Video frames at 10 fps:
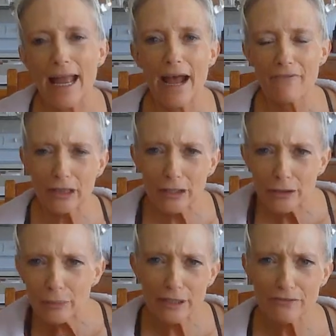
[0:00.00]
I have a
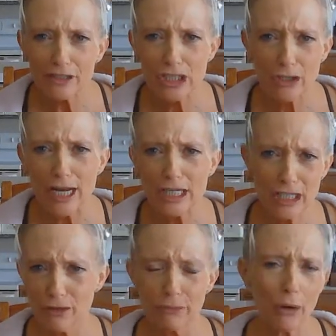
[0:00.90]
little bit of a
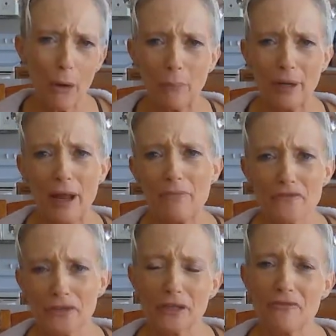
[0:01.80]
scratchy throat, but
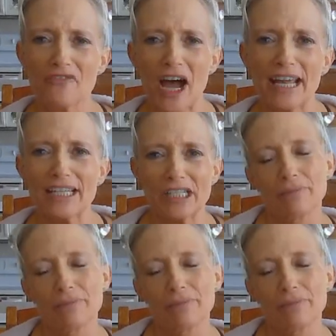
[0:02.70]
I'm feeling fine.